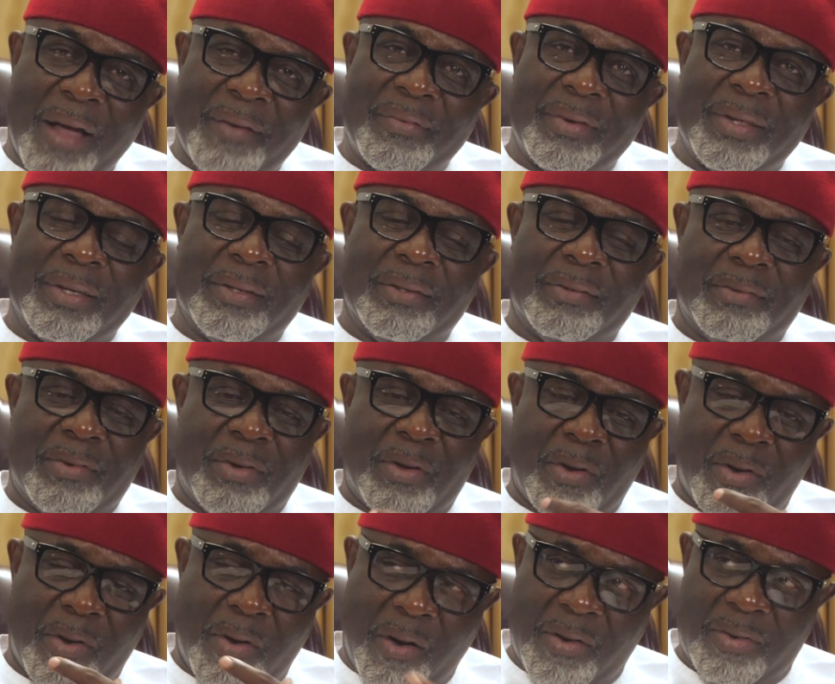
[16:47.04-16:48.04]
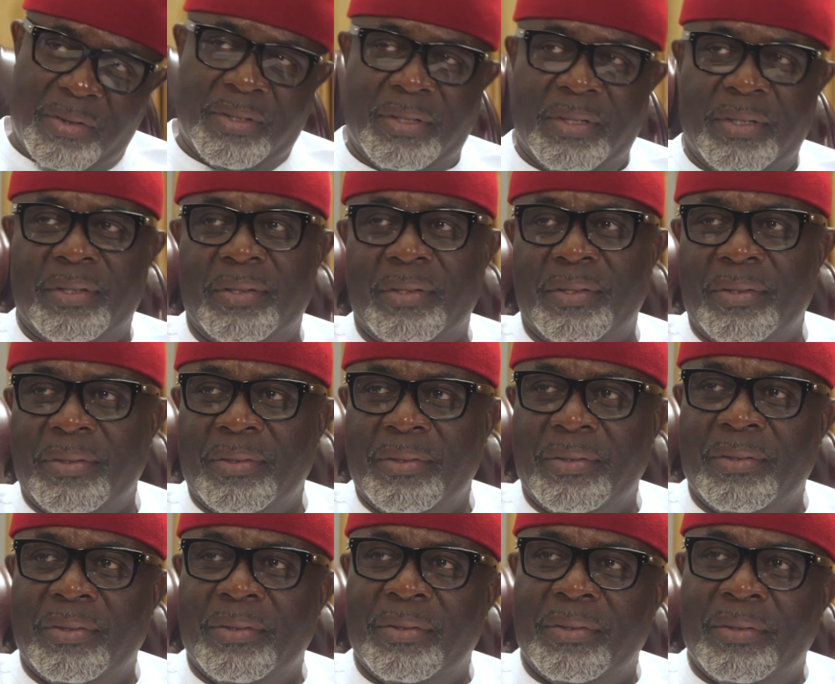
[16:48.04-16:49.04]
have the guts
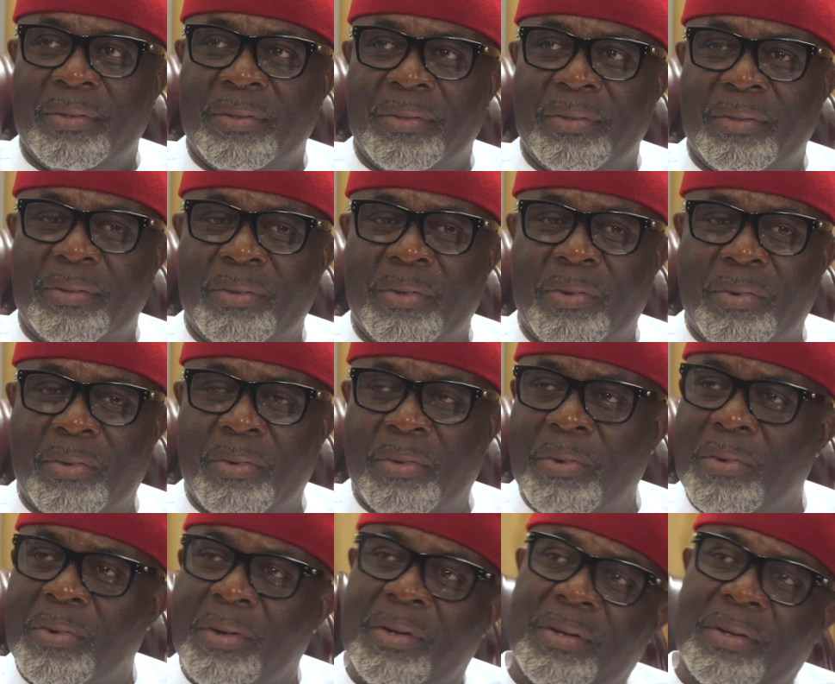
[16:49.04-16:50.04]
to look